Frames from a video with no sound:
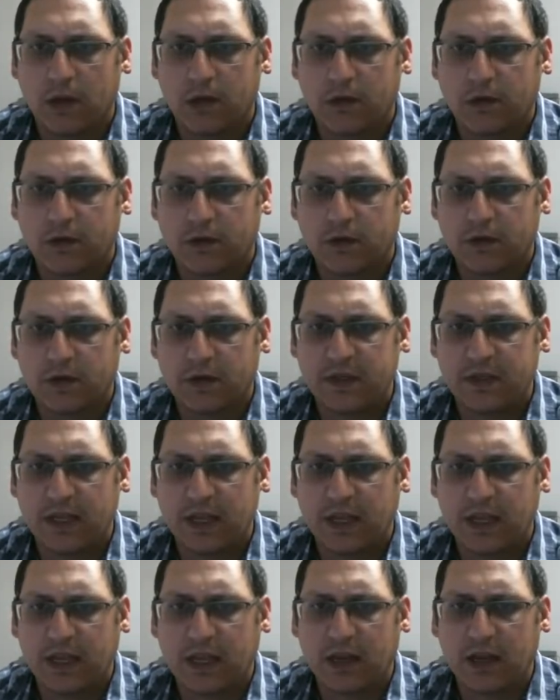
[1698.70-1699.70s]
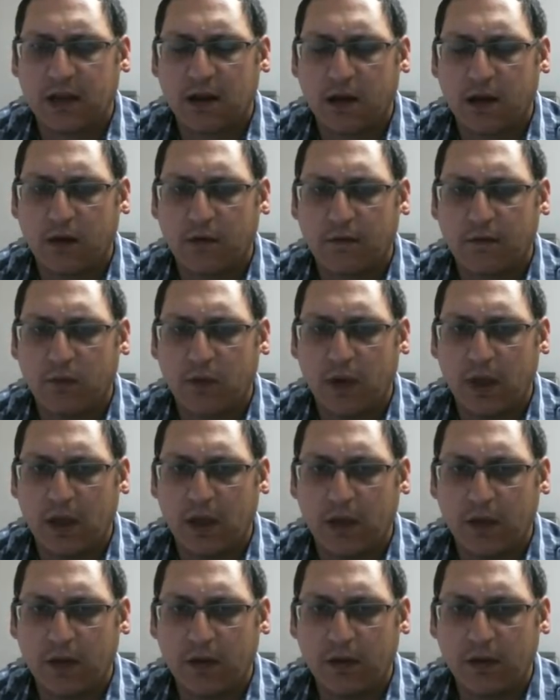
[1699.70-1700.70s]
So he's gonna kick off
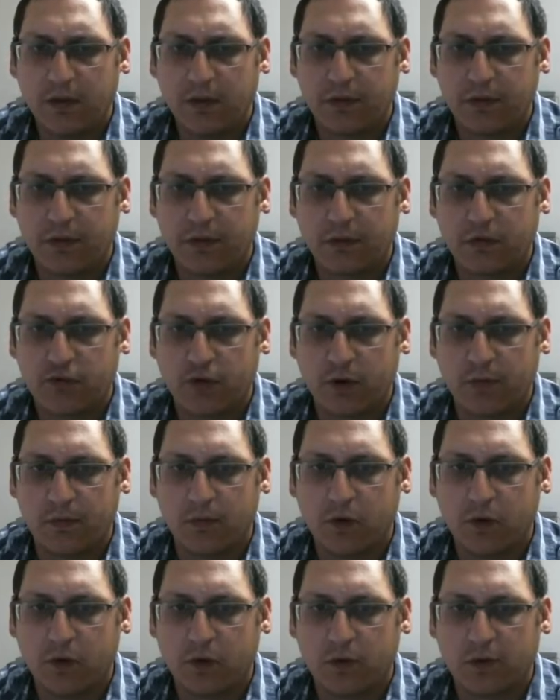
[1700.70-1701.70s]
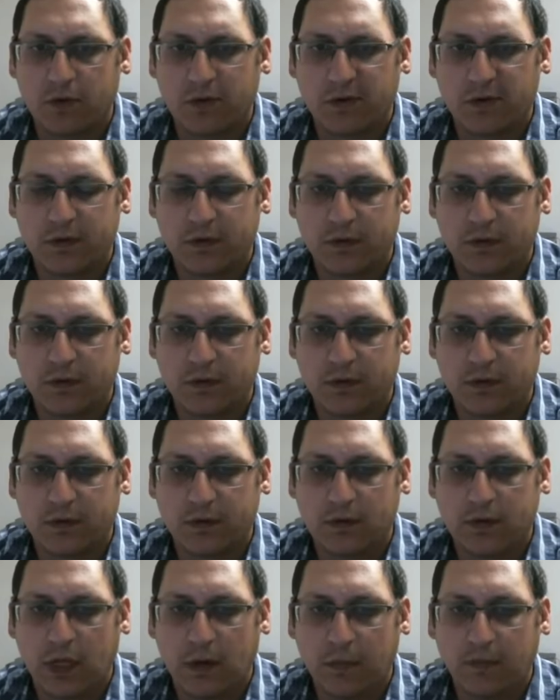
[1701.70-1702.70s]
with, drum roll,
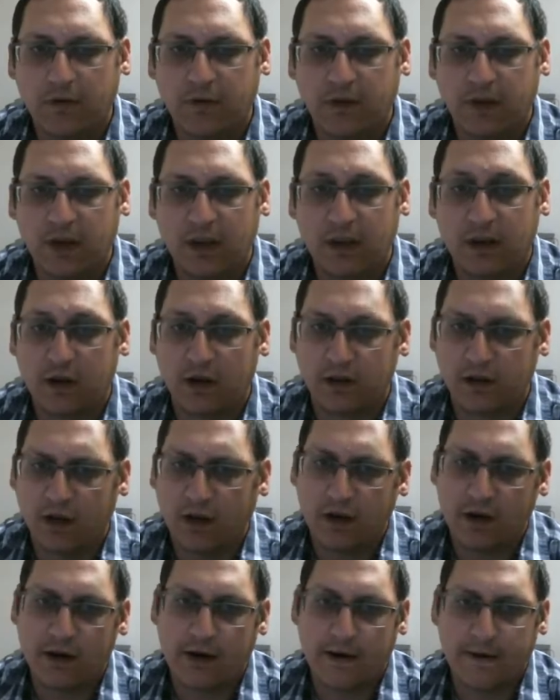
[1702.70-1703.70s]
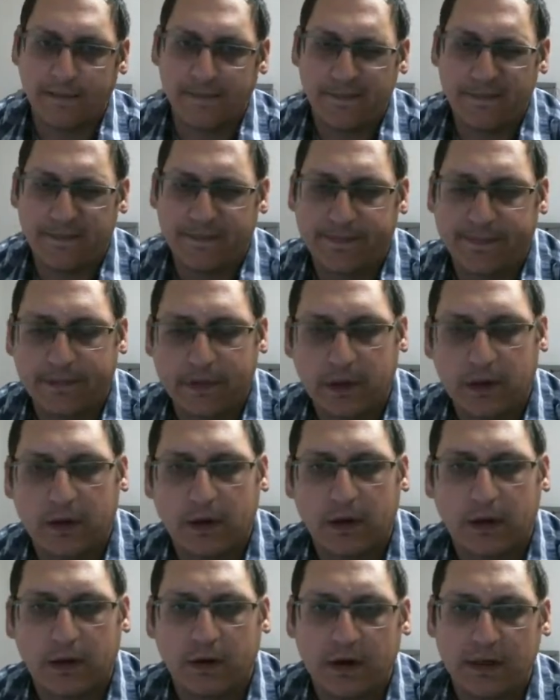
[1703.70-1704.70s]
Tapu Fini, Kartana.
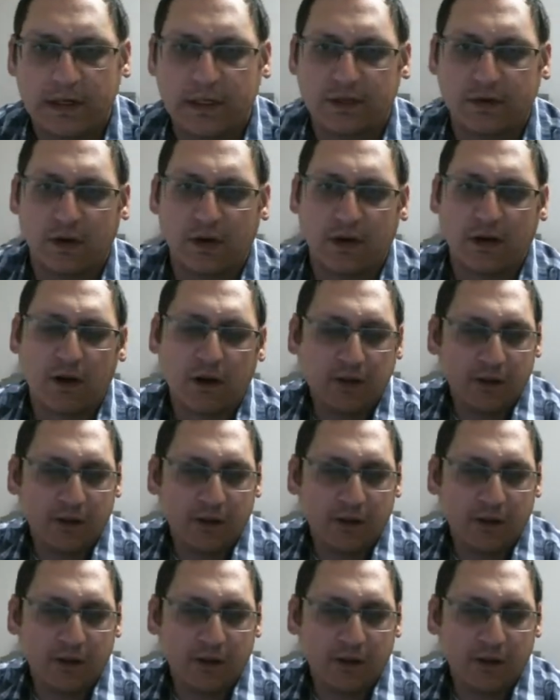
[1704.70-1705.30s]
Alright, so I called the